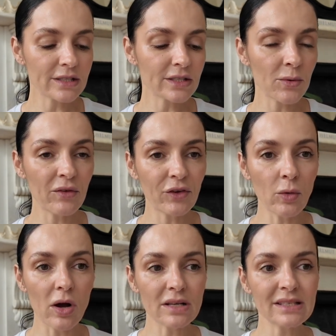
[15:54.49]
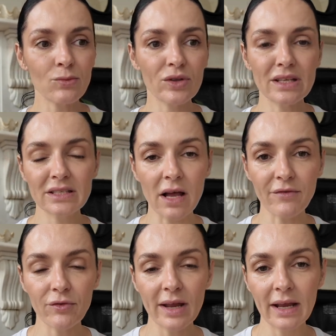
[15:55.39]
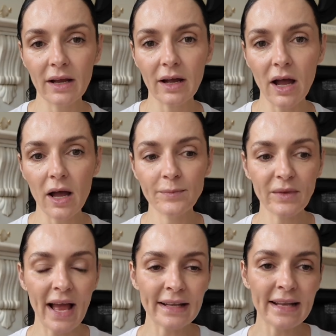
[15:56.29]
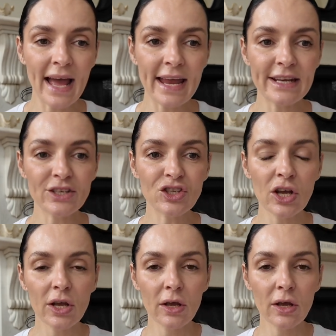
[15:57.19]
So if you are someone that's suffering at an age